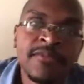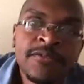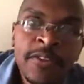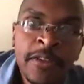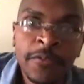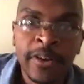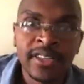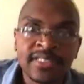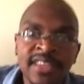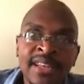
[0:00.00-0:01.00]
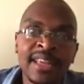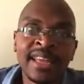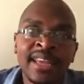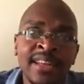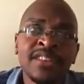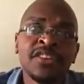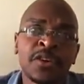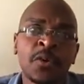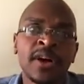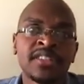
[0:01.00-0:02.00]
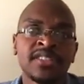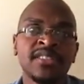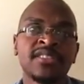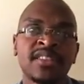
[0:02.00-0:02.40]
feel free to send in your questions to